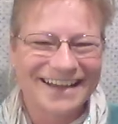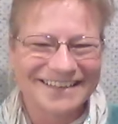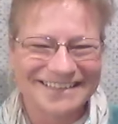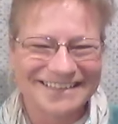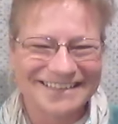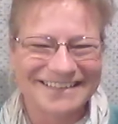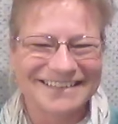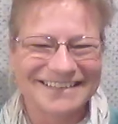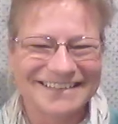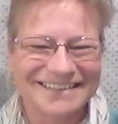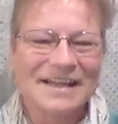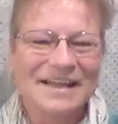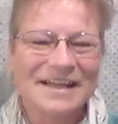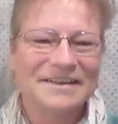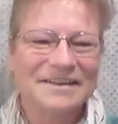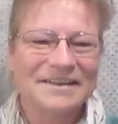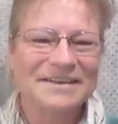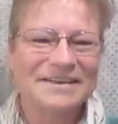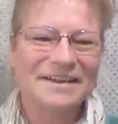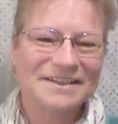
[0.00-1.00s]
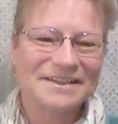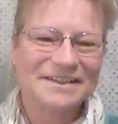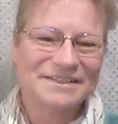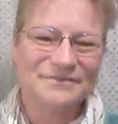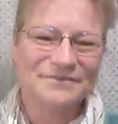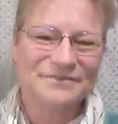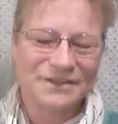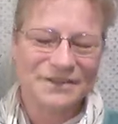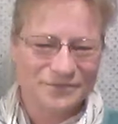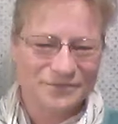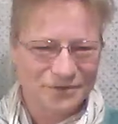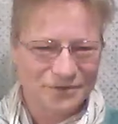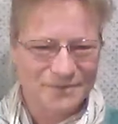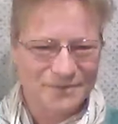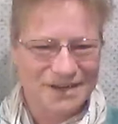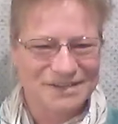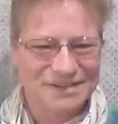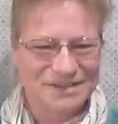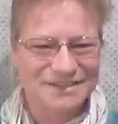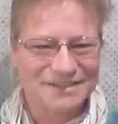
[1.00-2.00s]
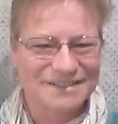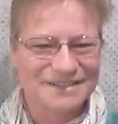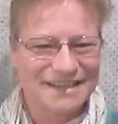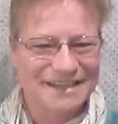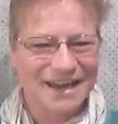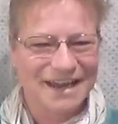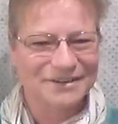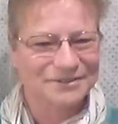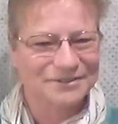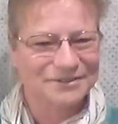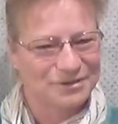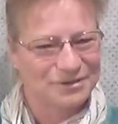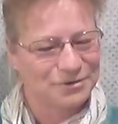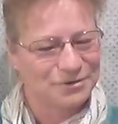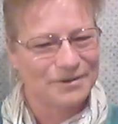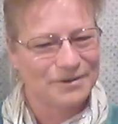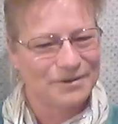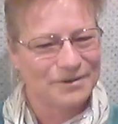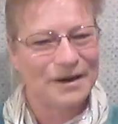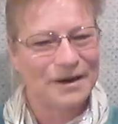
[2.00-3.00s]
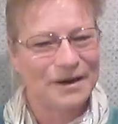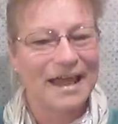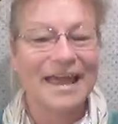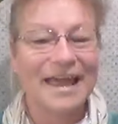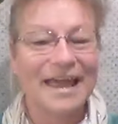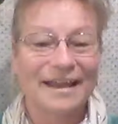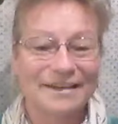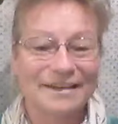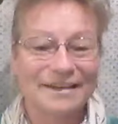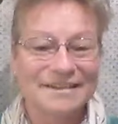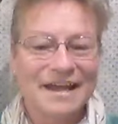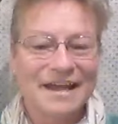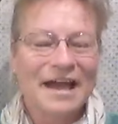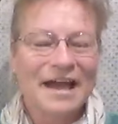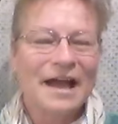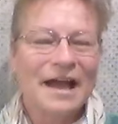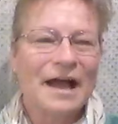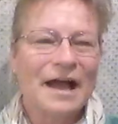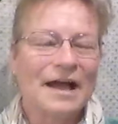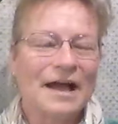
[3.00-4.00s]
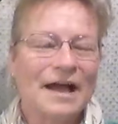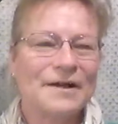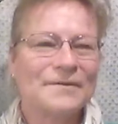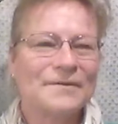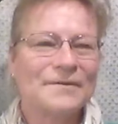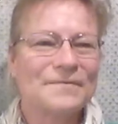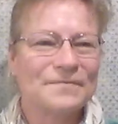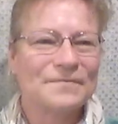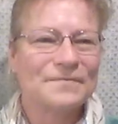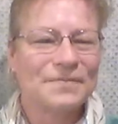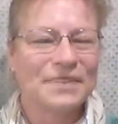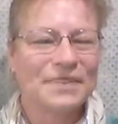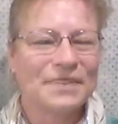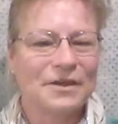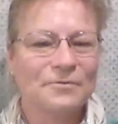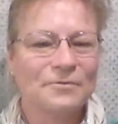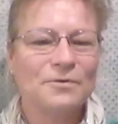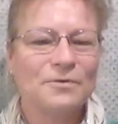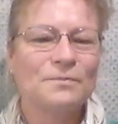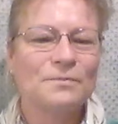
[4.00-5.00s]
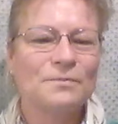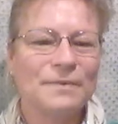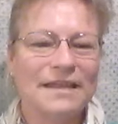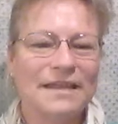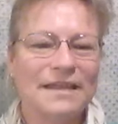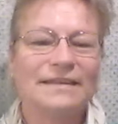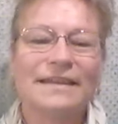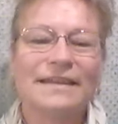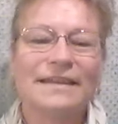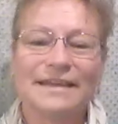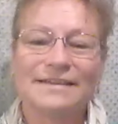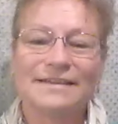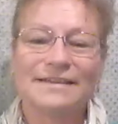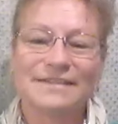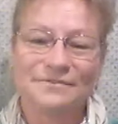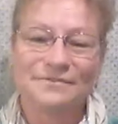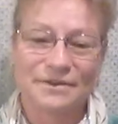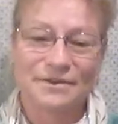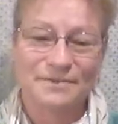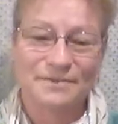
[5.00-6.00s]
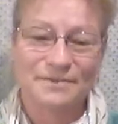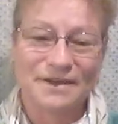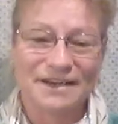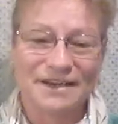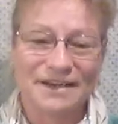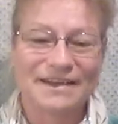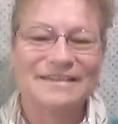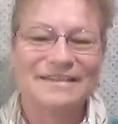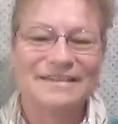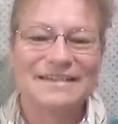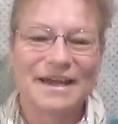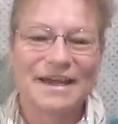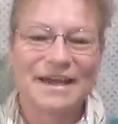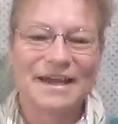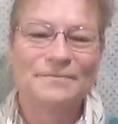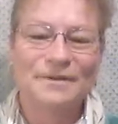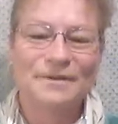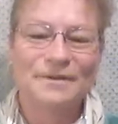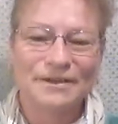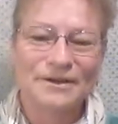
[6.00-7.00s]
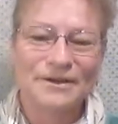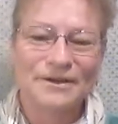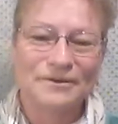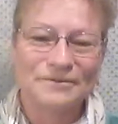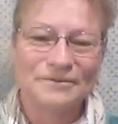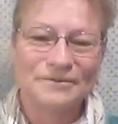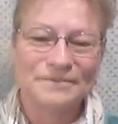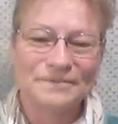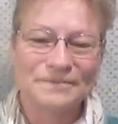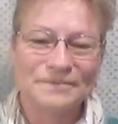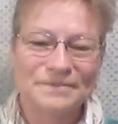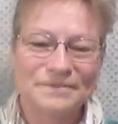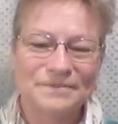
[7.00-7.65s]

fun. Nuggets of information scattered throughout. And uh, there will be links, everybody, down below.